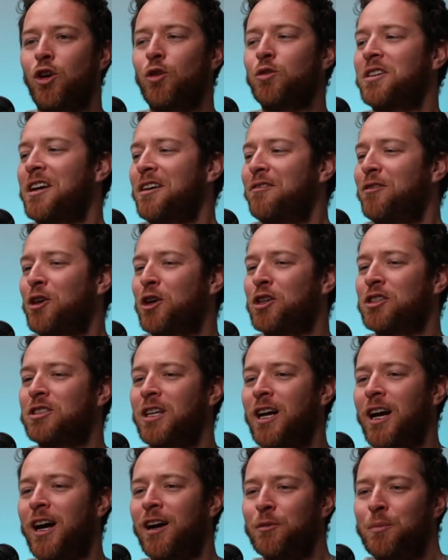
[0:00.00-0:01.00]
it's so diverse,
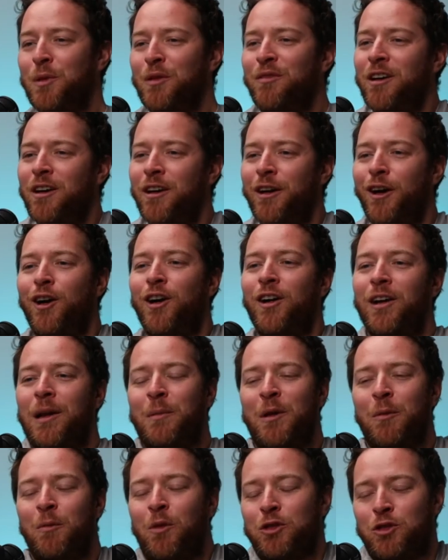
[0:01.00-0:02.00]
it'd be very hard. I
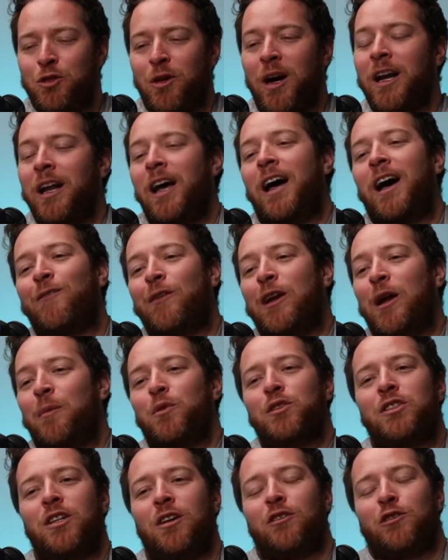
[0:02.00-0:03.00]
mean, we'll try to have an
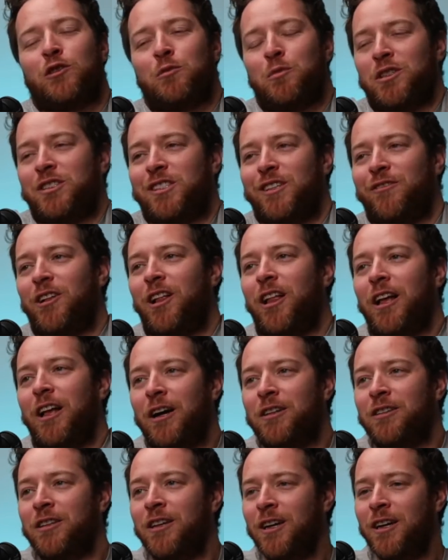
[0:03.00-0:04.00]
episode specifically
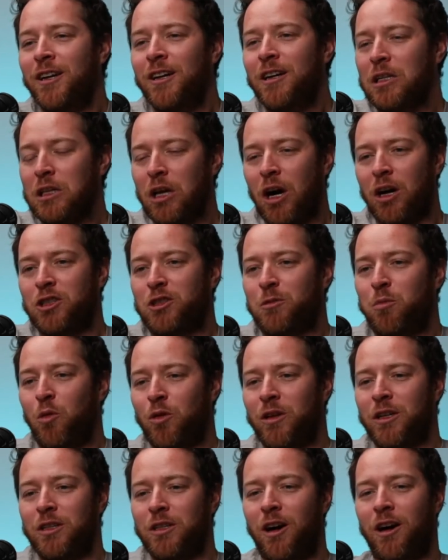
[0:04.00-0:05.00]
on
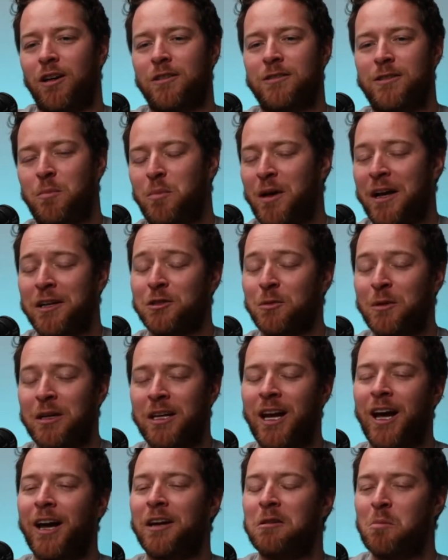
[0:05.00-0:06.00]
non-sporting dogs the best we
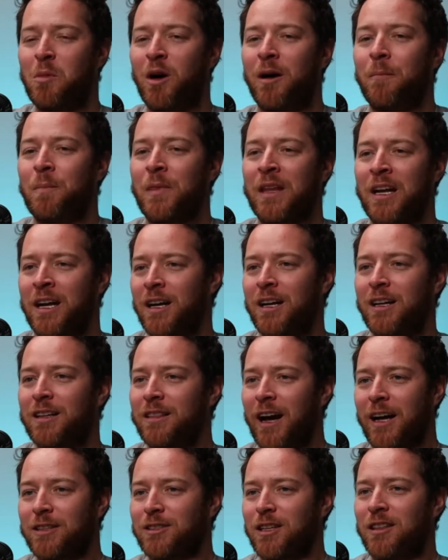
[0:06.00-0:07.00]
can, but
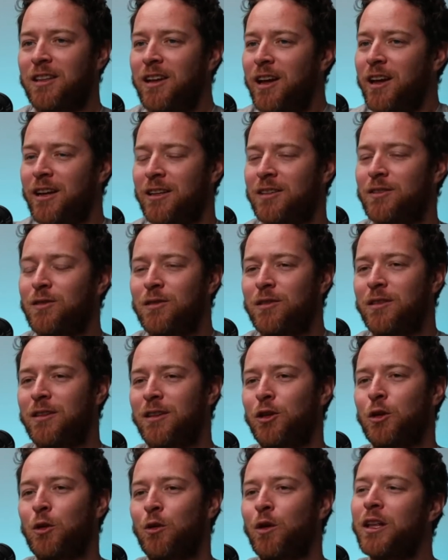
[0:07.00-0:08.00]
that's the thing.
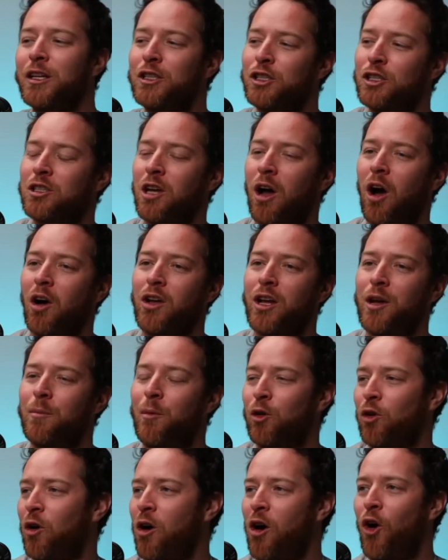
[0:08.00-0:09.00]
You're really just talking
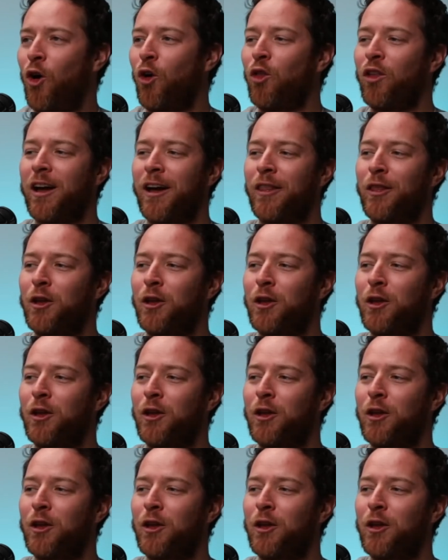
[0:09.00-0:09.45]
about all the other